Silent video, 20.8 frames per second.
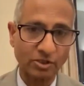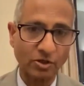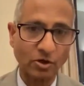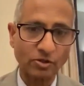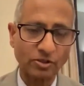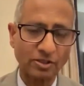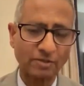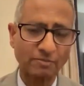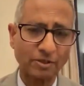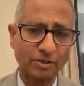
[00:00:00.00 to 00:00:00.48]

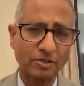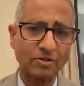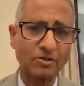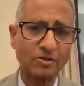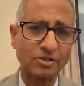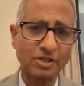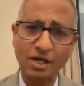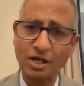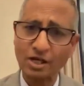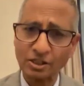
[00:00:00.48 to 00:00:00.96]
Also
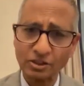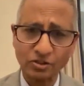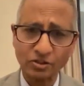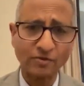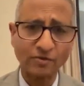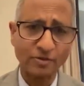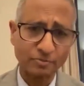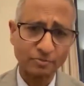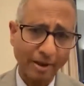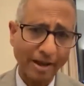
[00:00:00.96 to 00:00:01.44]
because
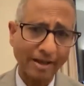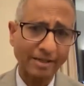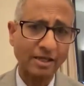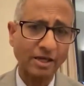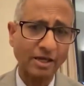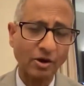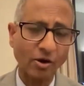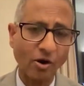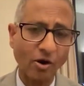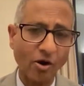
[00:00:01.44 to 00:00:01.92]
Solih was
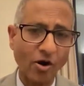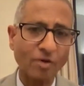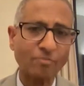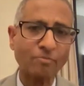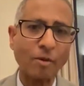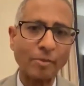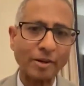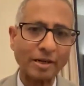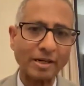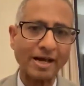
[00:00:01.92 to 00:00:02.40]
banking on
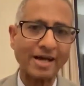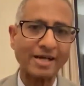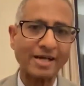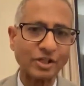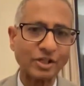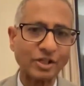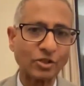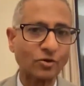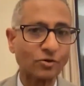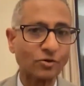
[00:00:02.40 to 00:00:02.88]

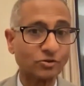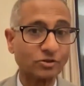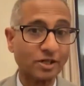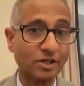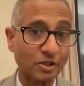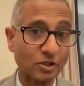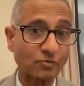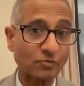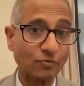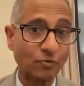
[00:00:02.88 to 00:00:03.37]
mobilizing those who
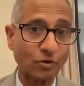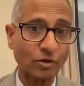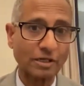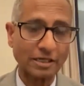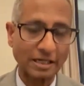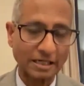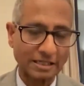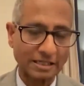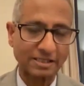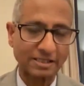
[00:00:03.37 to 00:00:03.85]
didn't vote
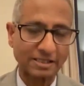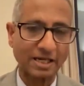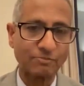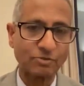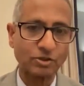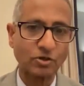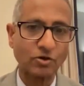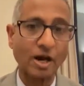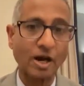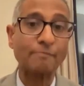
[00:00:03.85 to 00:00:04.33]
last time.
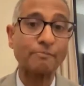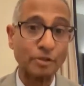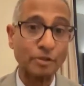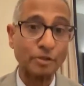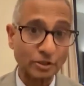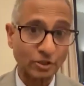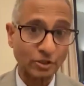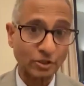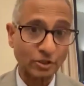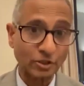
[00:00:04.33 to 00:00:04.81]
So I'm
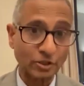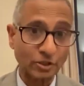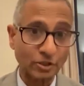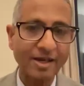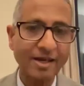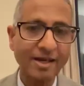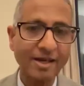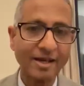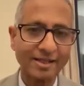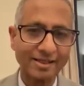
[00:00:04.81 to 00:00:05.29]
presuming
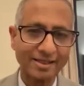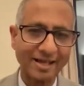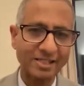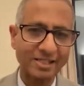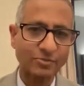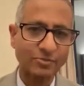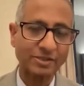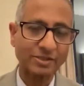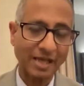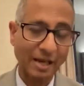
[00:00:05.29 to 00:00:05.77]

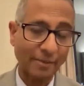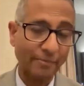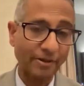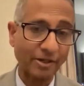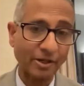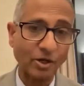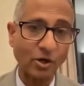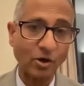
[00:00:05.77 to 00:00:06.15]
that's what's happening.